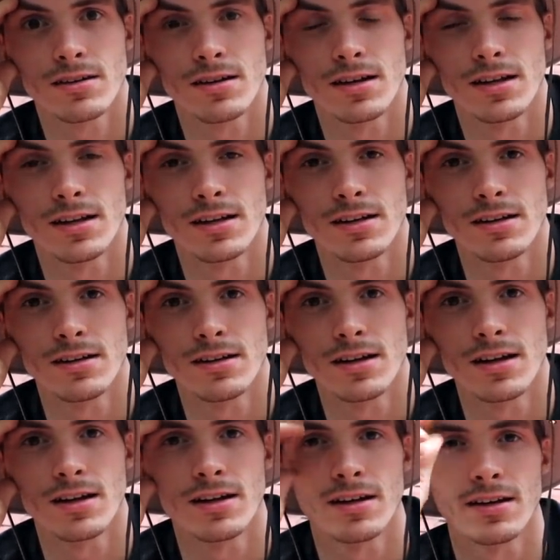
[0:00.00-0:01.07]
And,
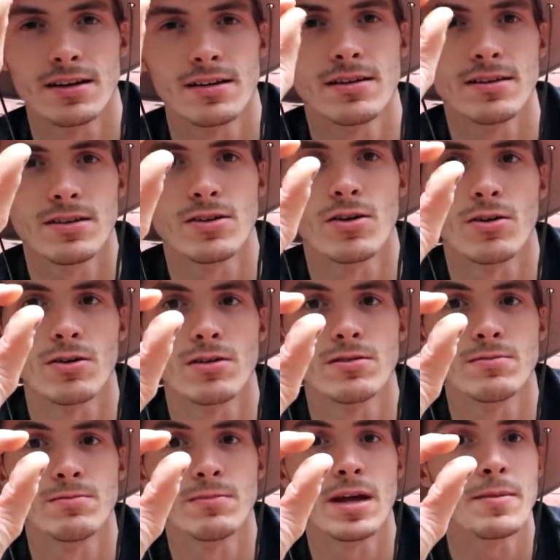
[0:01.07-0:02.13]
and you know,
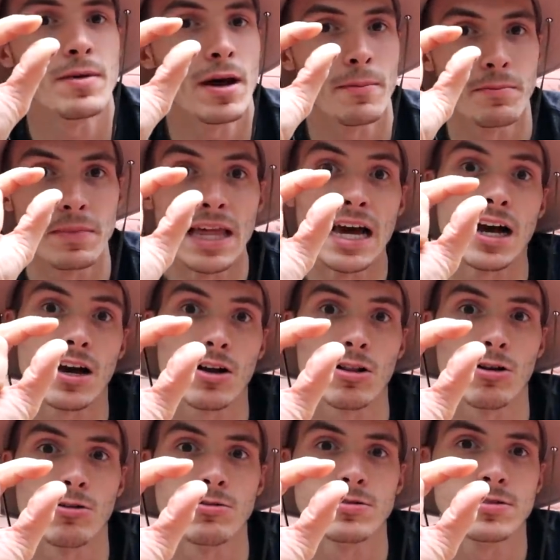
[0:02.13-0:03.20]
maybe I'm that
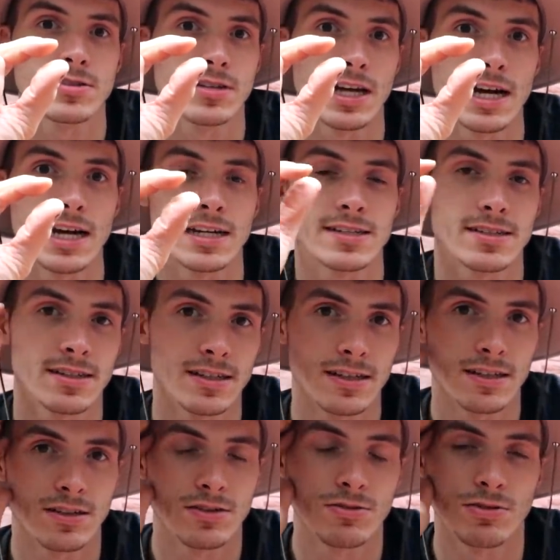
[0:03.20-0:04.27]
close to actually
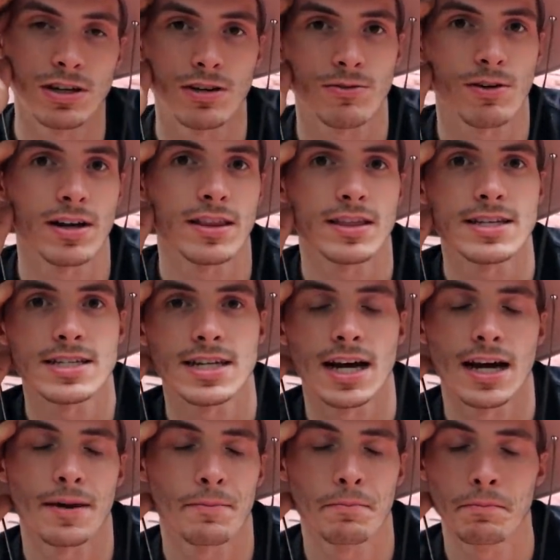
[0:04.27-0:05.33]
doing it right this
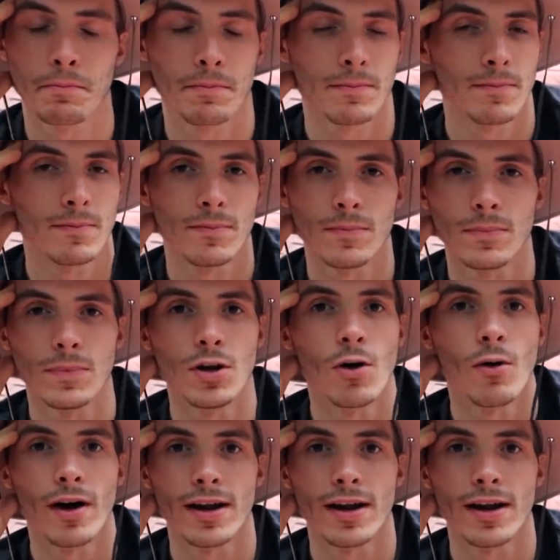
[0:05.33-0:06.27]
time. No